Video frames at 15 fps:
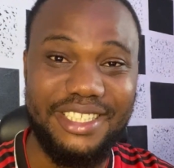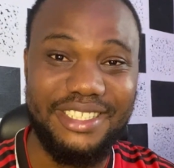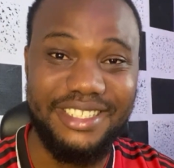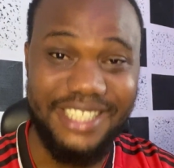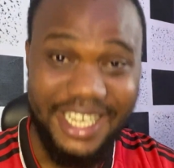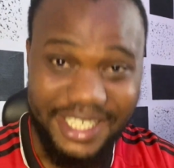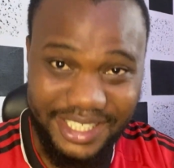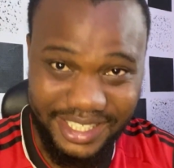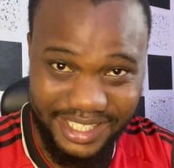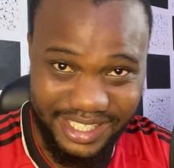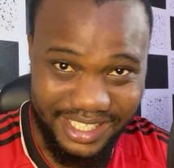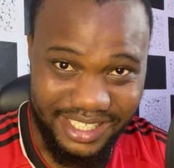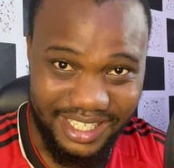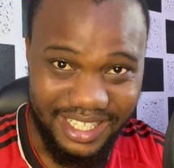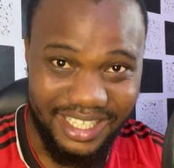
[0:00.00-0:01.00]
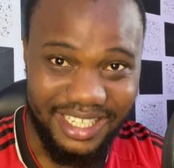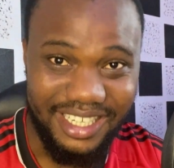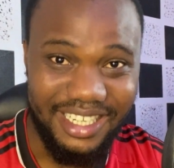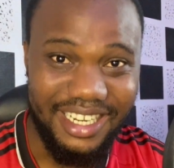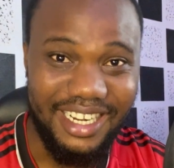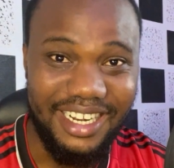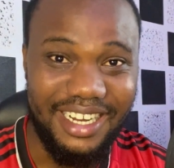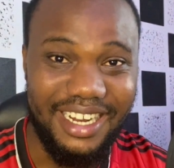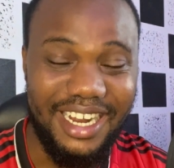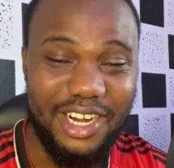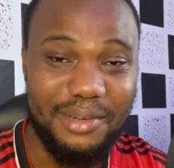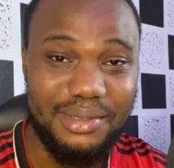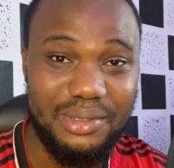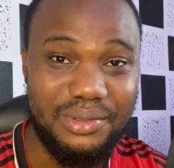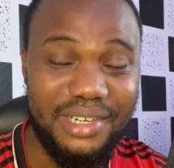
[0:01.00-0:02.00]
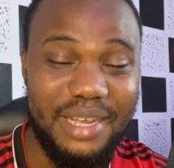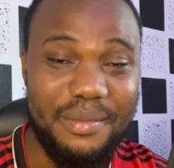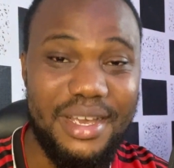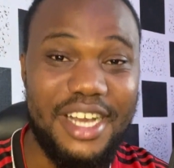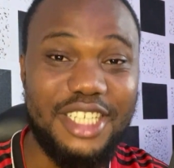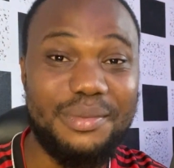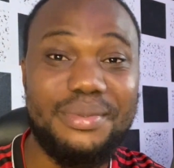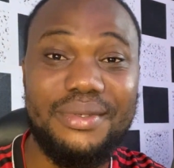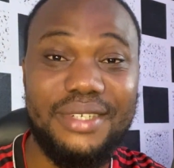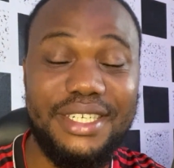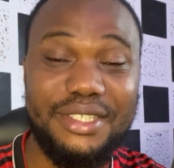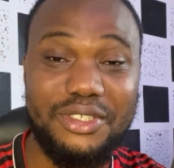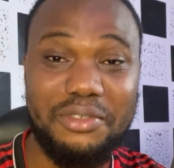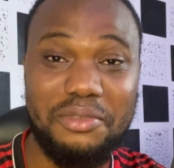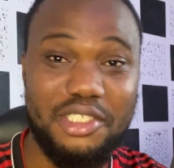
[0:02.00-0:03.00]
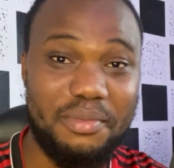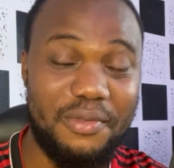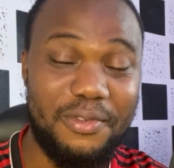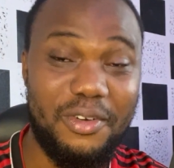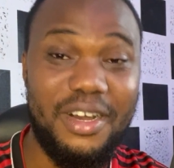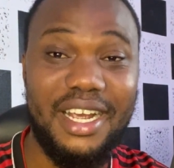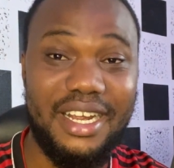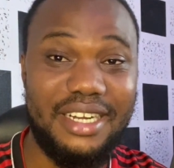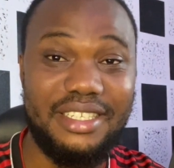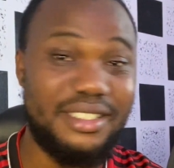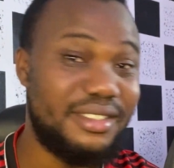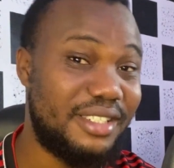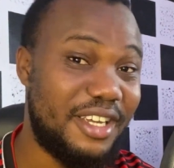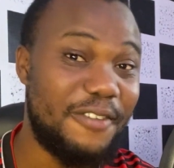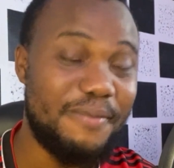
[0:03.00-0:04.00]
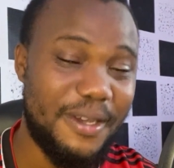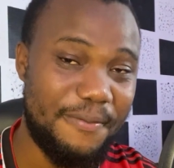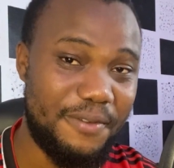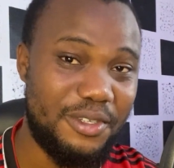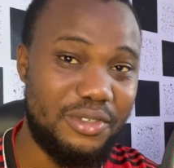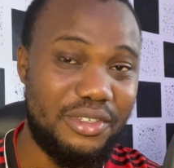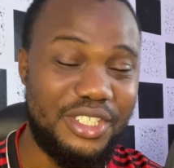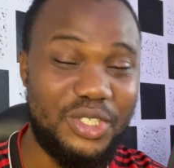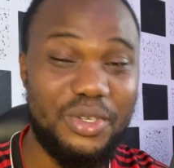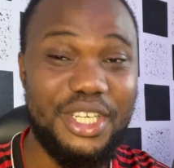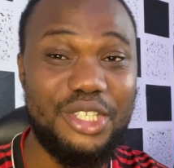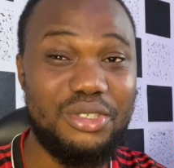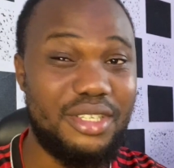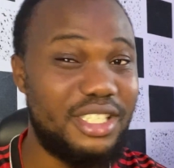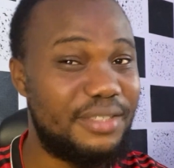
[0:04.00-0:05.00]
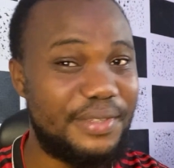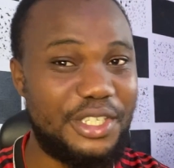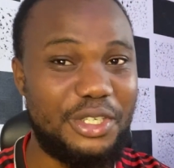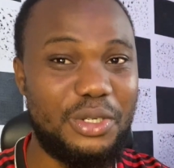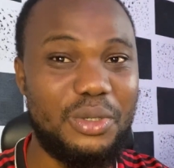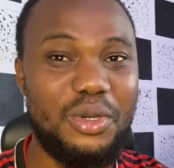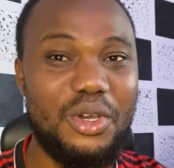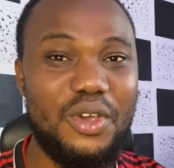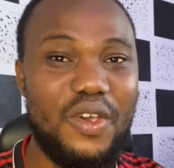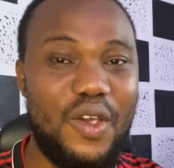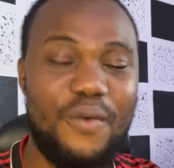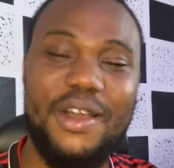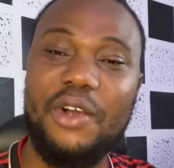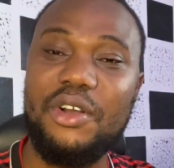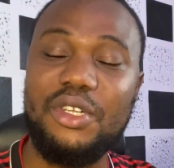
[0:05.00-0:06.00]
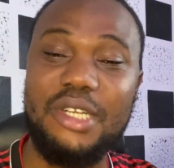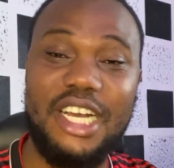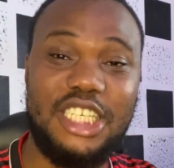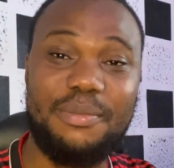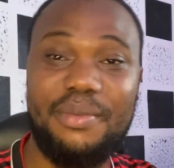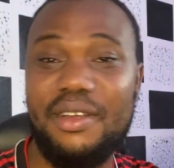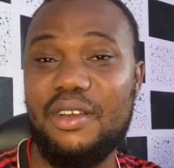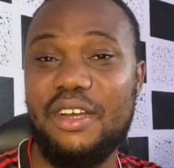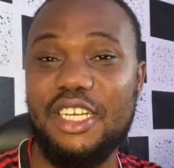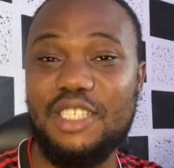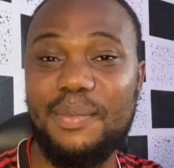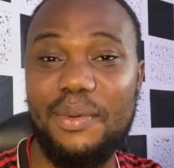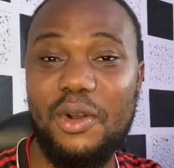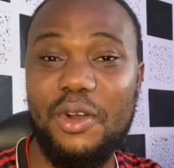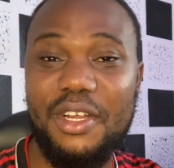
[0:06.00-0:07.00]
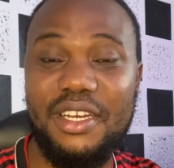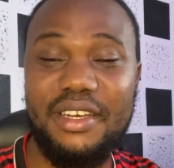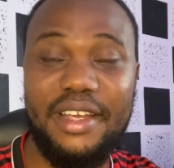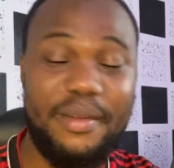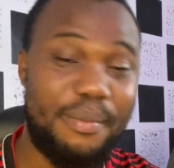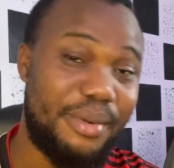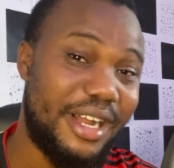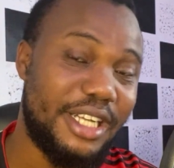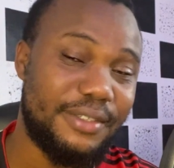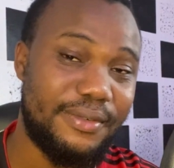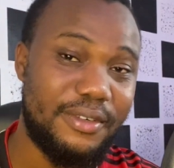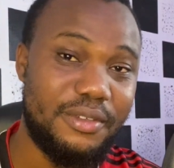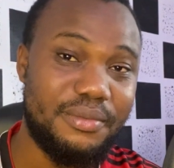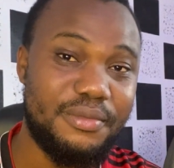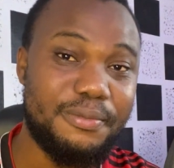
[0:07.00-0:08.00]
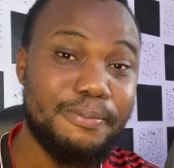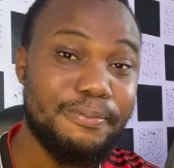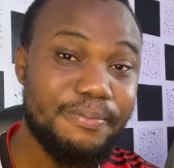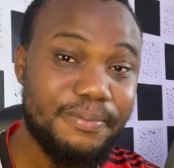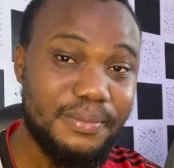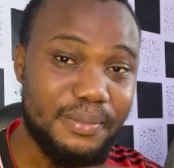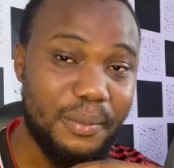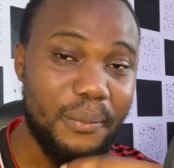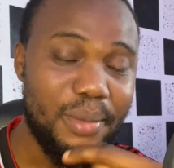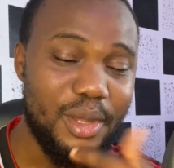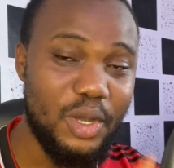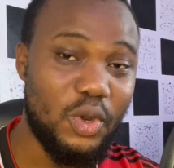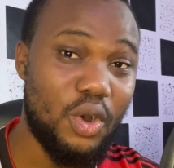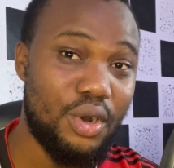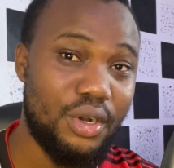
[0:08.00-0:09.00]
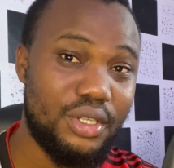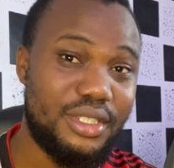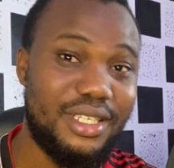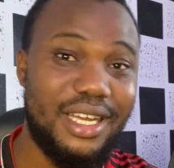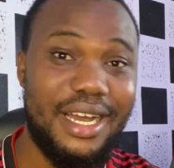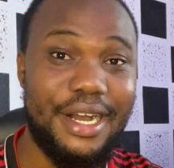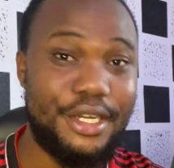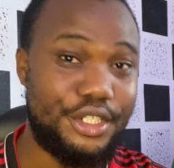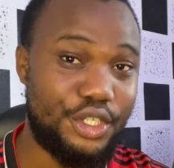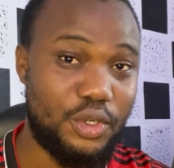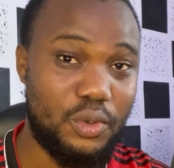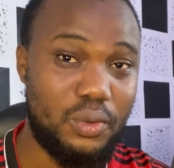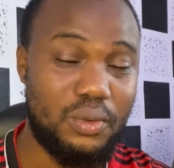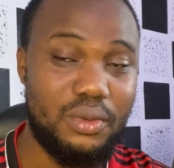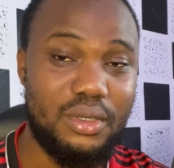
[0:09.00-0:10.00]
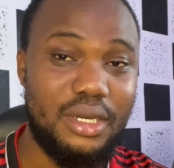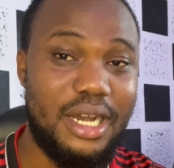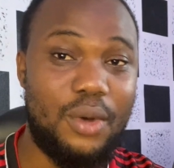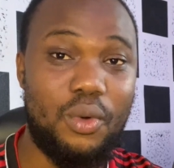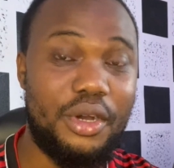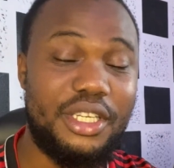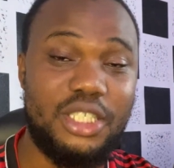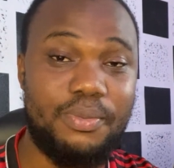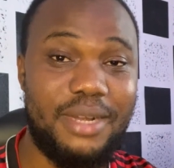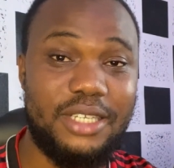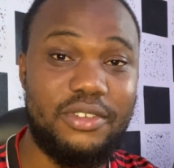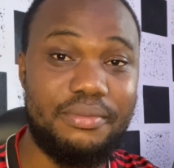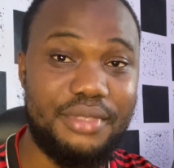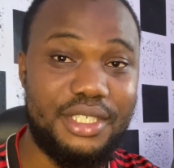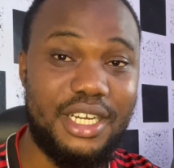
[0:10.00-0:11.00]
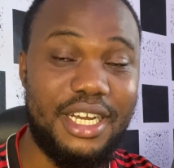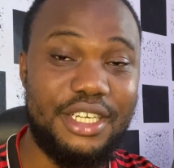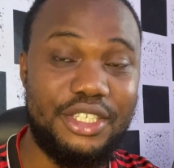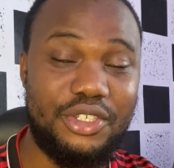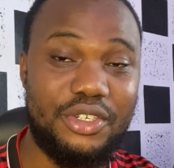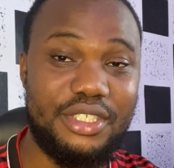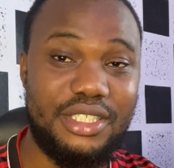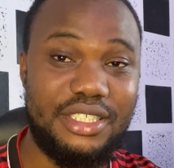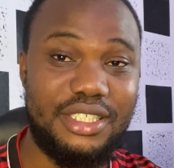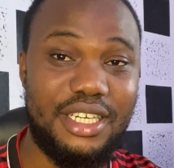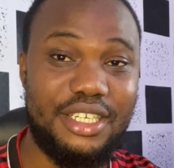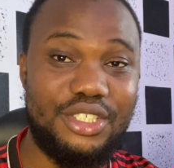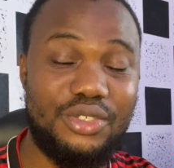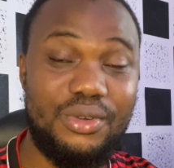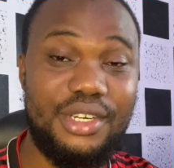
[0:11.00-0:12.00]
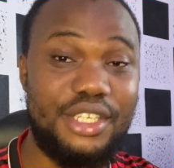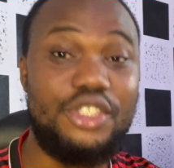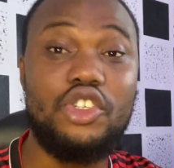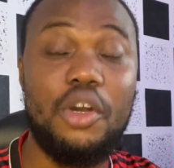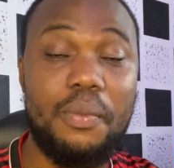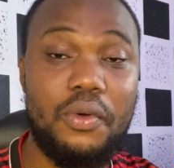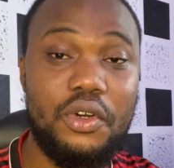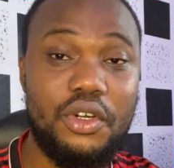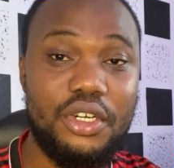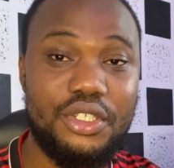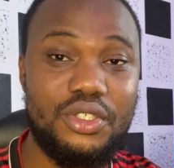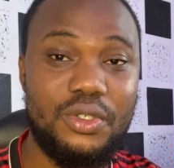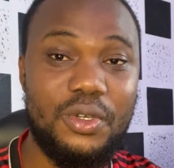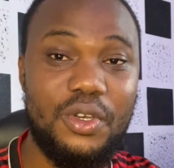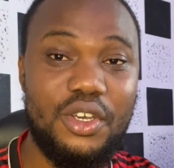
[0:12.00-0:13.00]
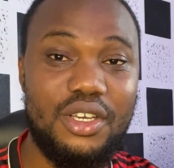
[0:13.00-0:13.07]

test. I, I love to let me experience something before I can give my views on it. So in today's video, we are going to explore exploring a platform called Adiko. And what this platform basically does is that you list your product